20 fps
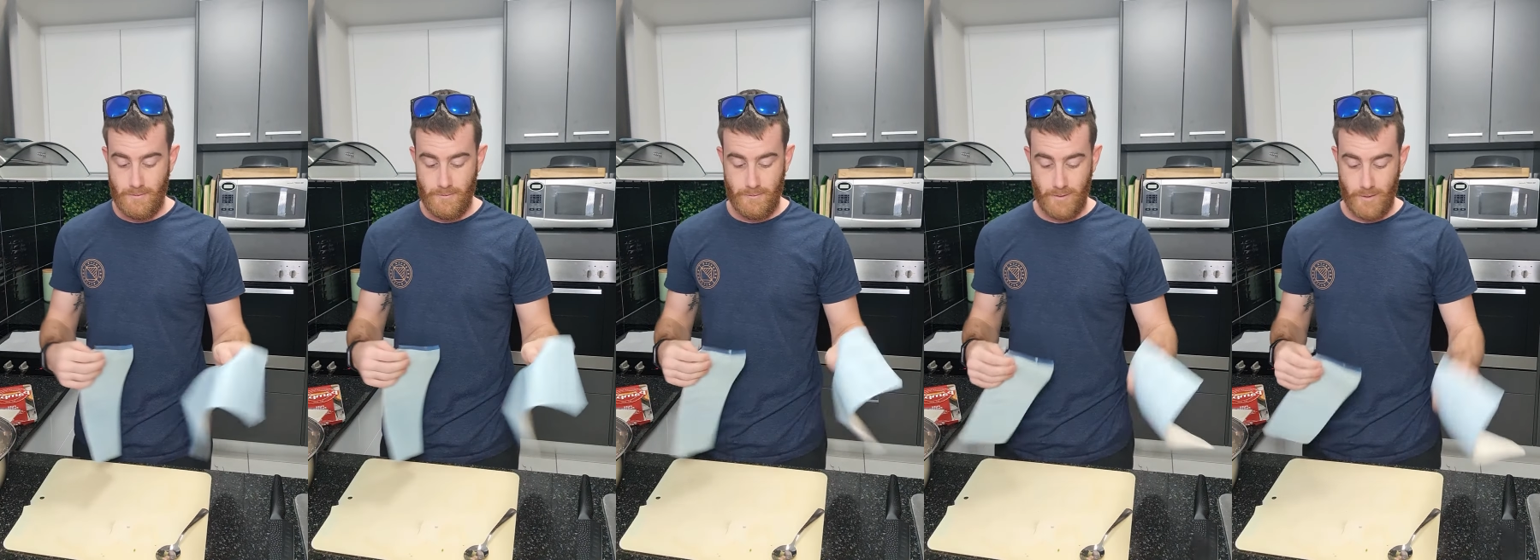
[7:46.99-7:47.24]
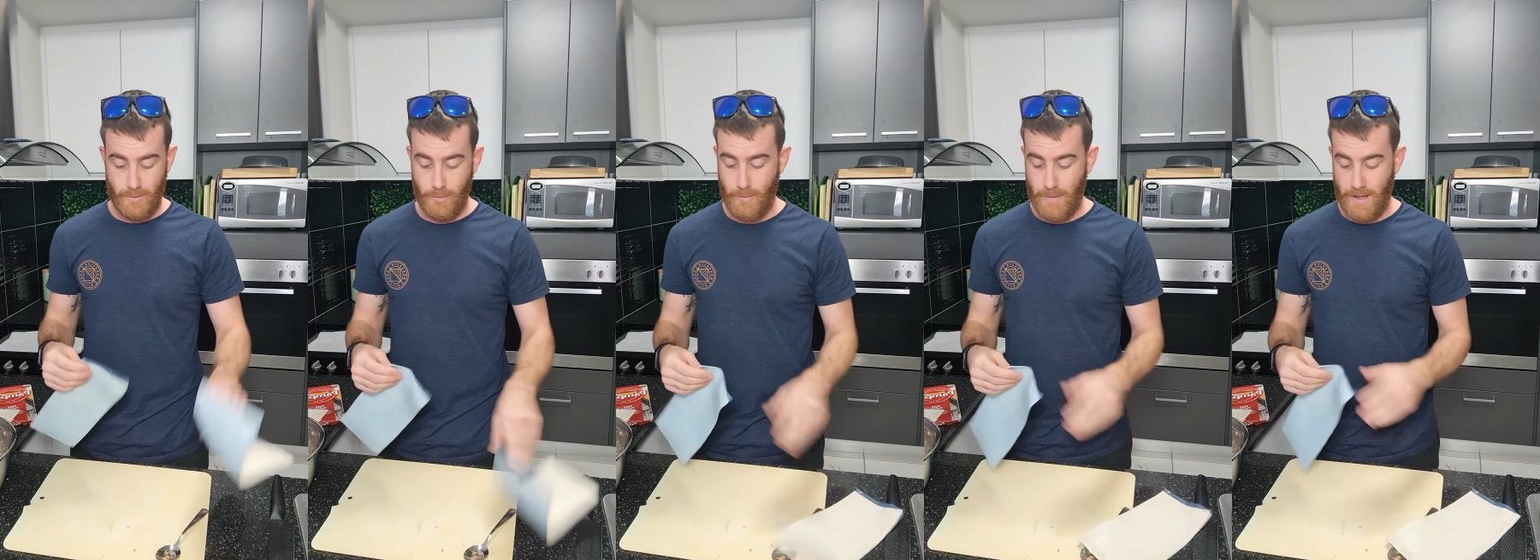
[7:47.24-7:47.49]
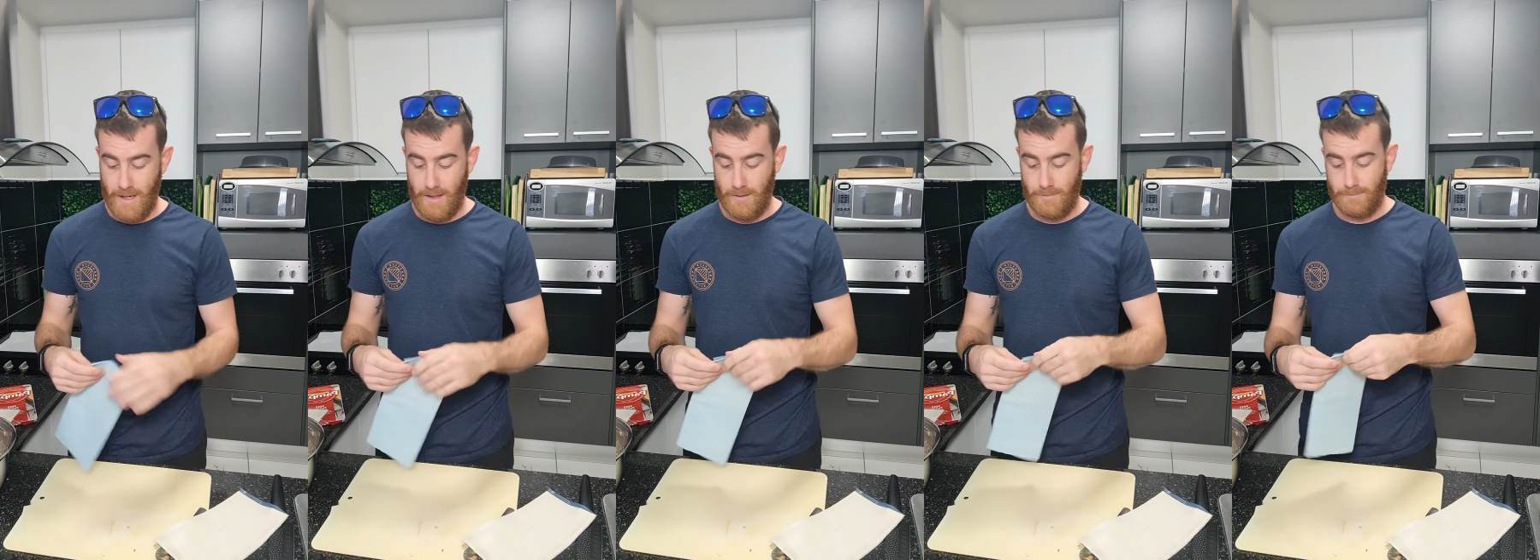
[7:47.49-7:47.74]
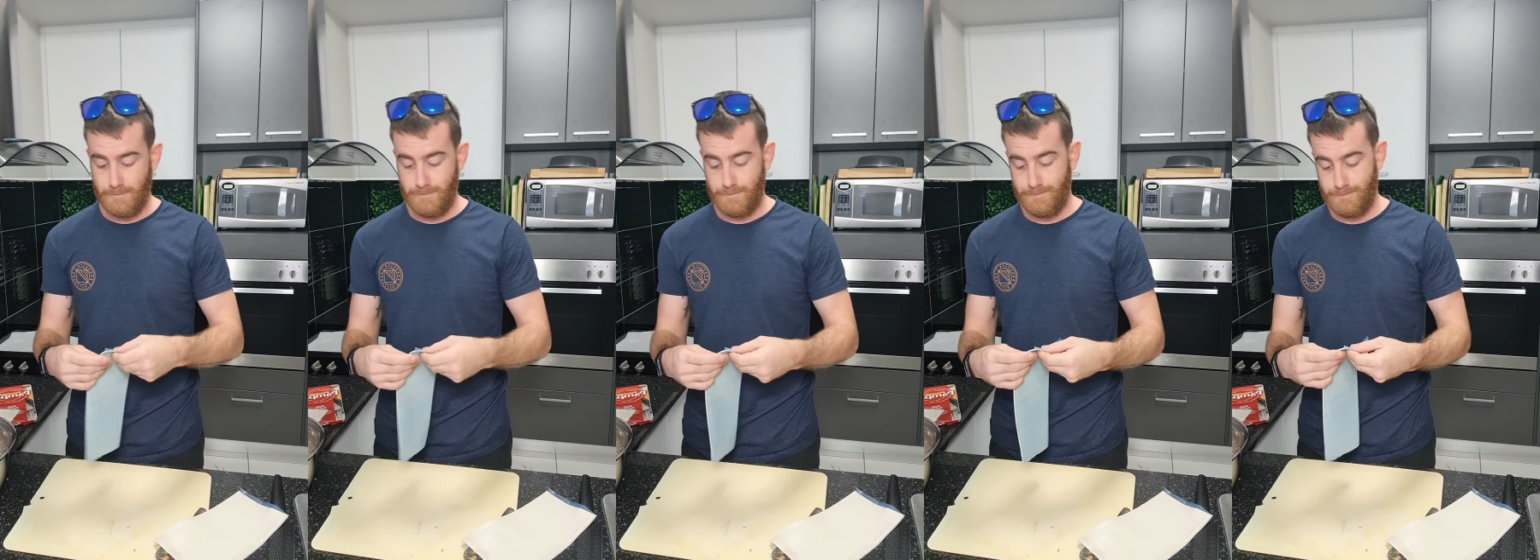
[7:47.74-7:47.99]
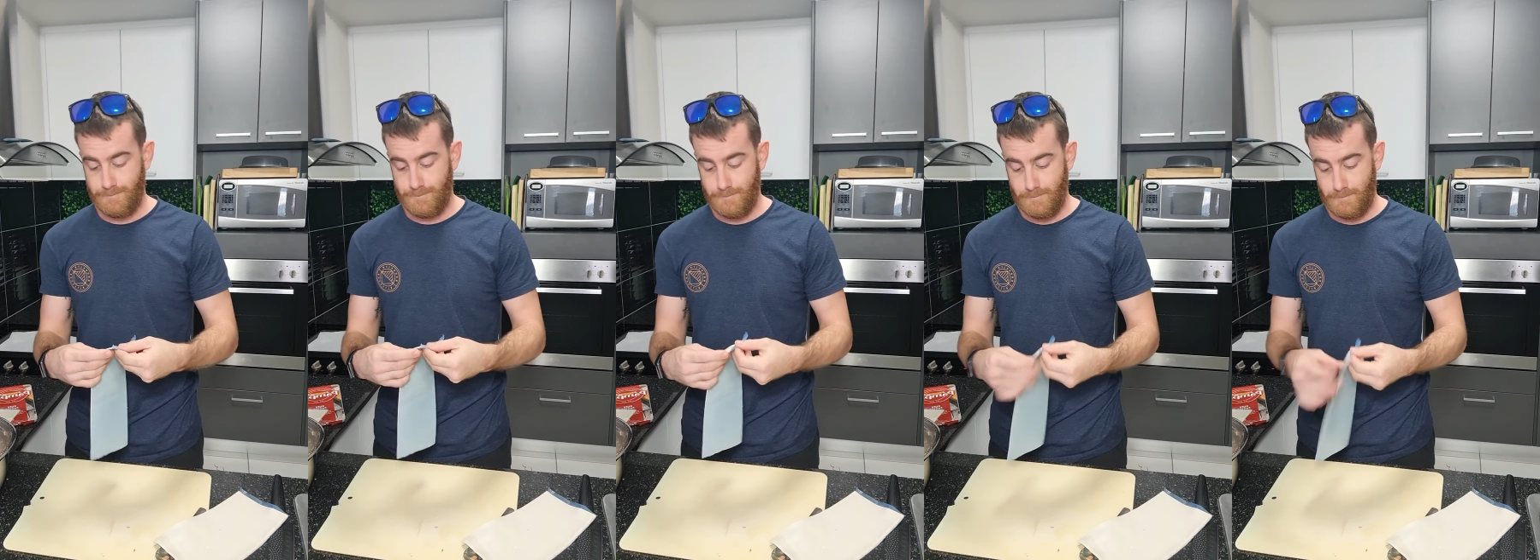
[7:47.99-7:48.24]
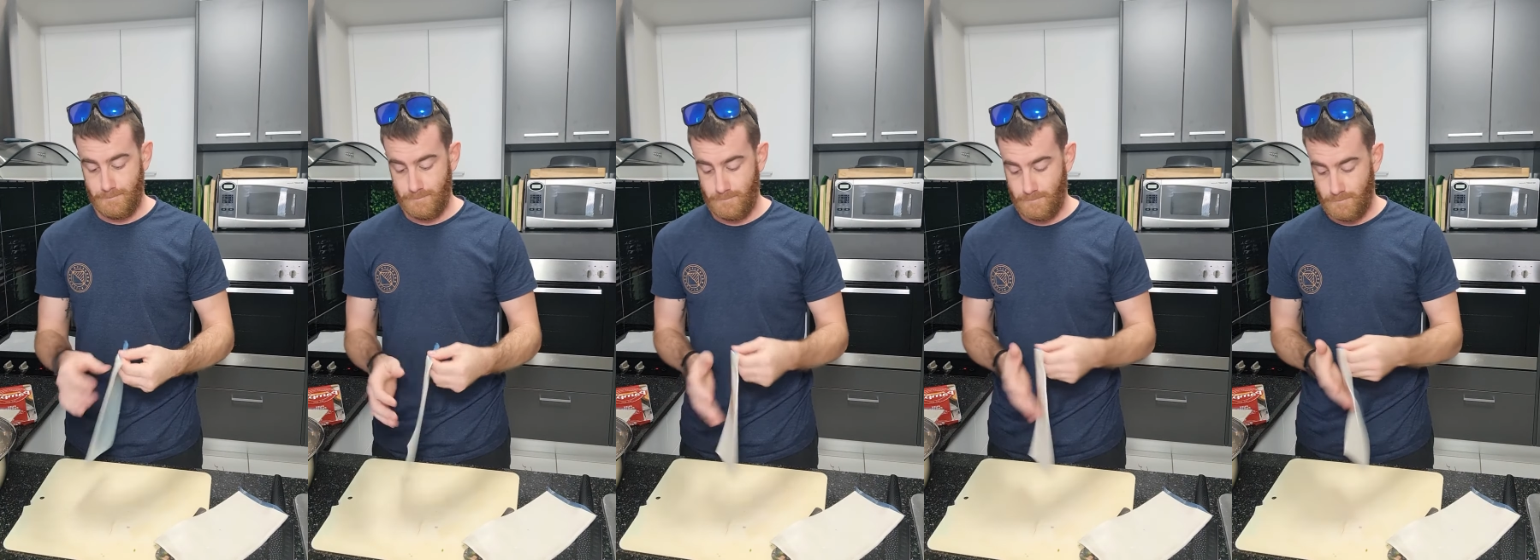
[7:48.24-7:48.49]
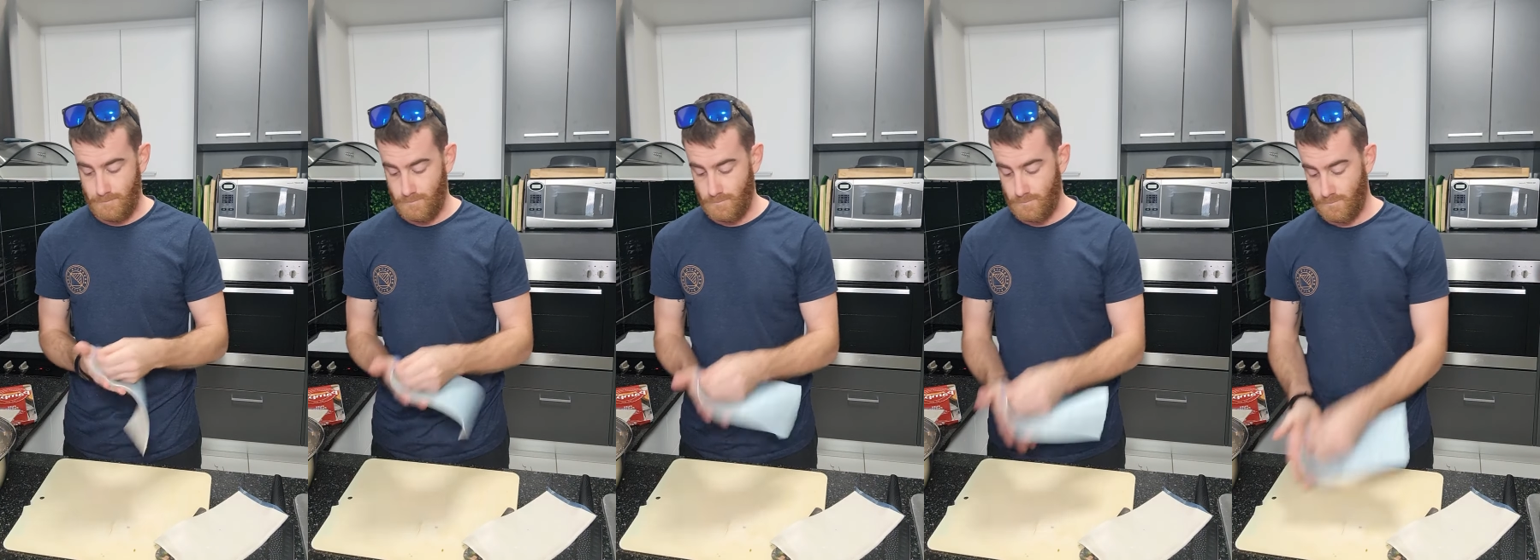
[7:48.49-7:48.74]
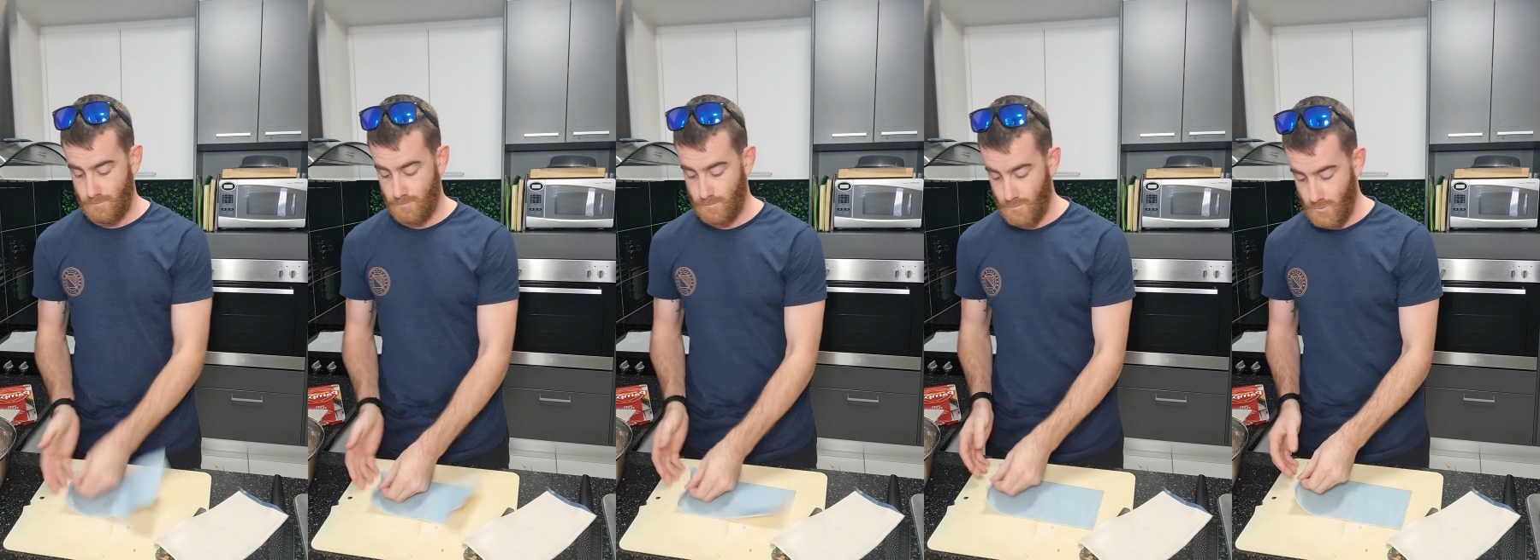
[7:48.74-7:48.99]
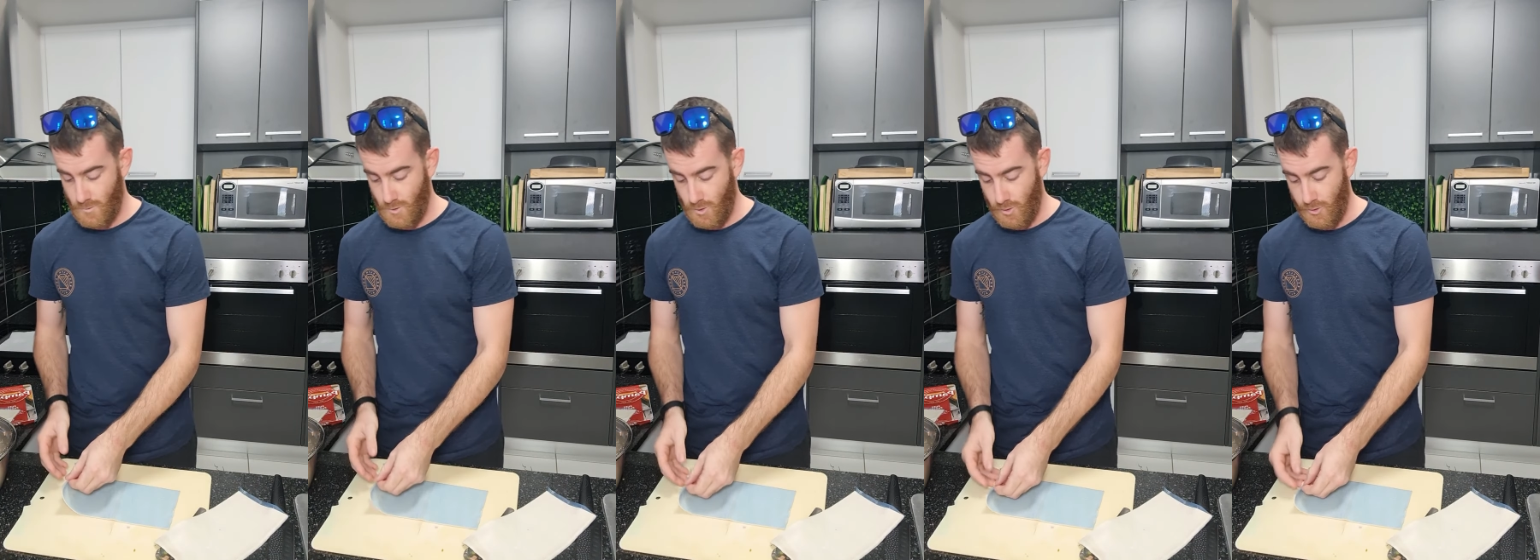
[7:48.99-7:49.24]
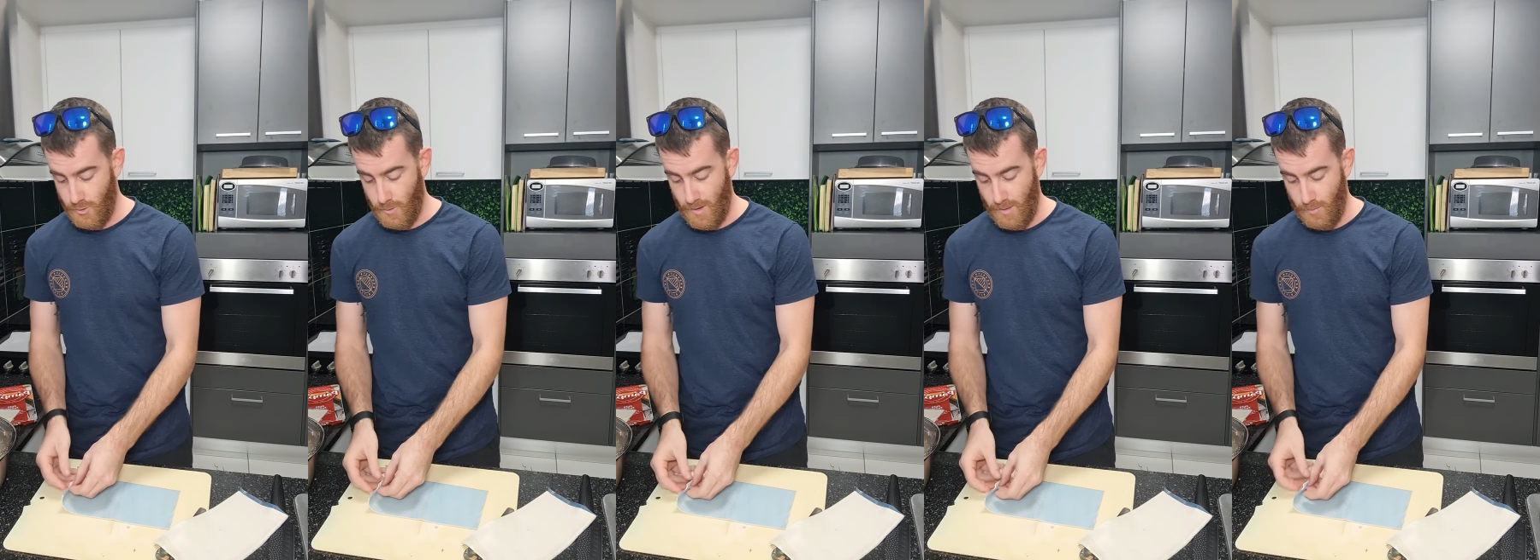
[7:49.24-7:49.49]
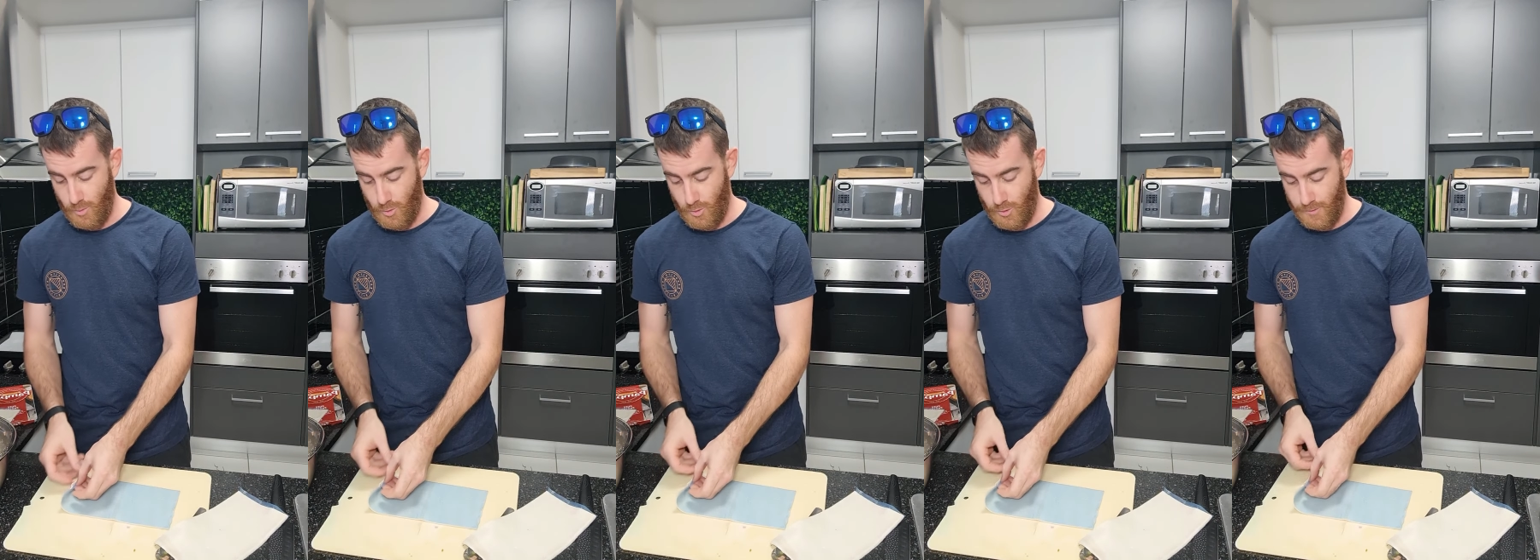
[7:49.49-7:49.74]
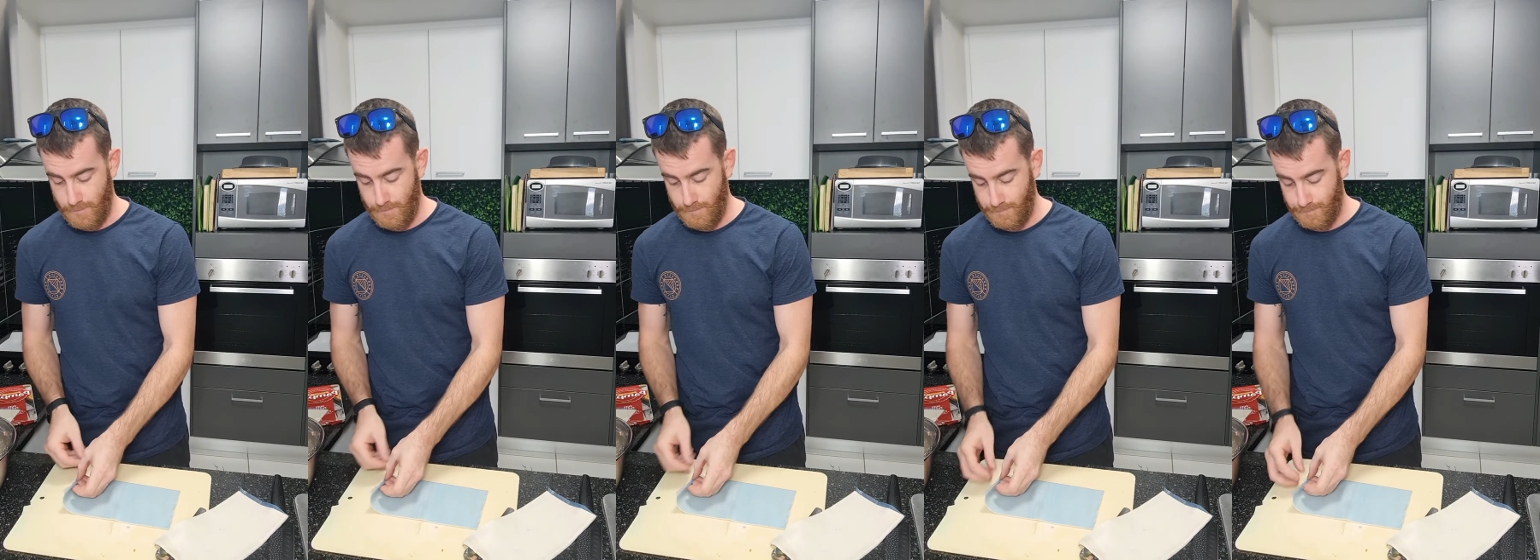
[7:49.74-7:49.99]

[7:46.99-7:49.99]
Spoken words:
flip them out onto our board.